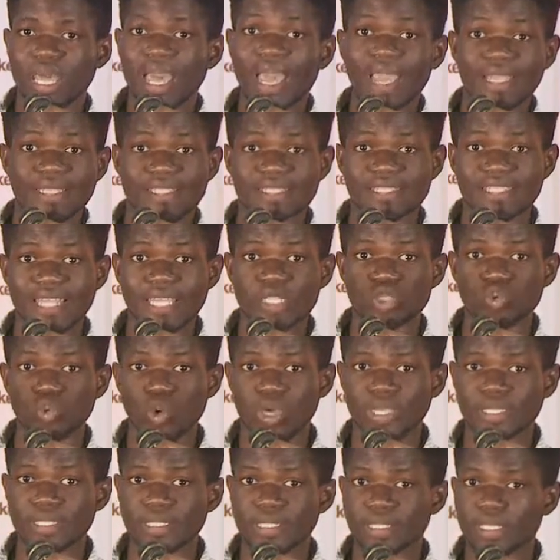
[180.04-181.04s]
and it starts
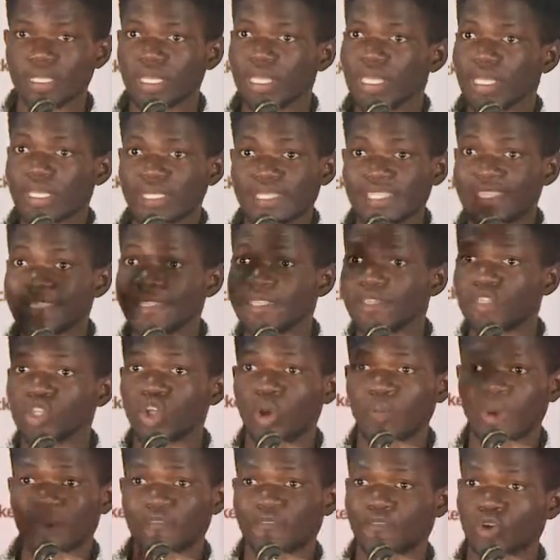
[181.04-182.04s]
working. The
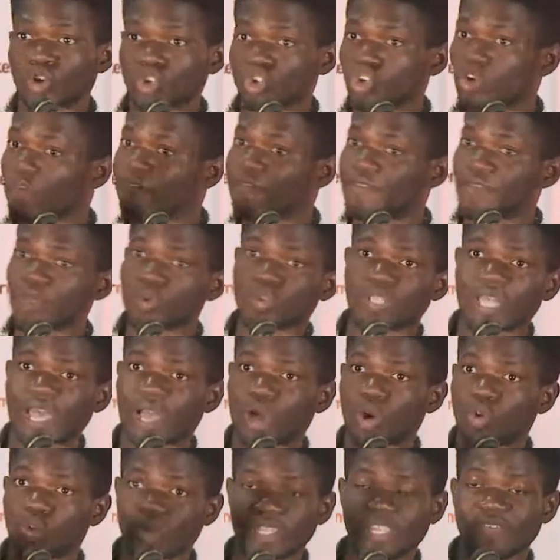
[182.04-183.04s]
normal function, filter,
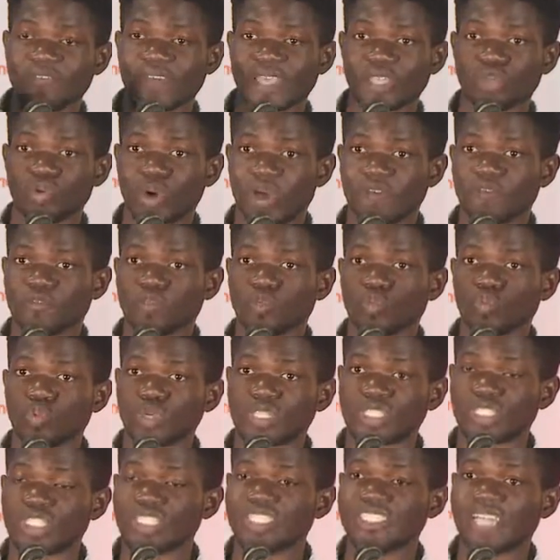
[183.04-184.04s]
or whatever you have
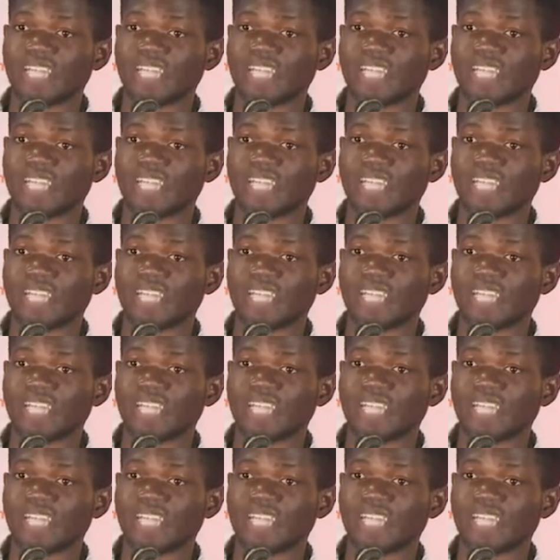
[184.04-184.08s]
with the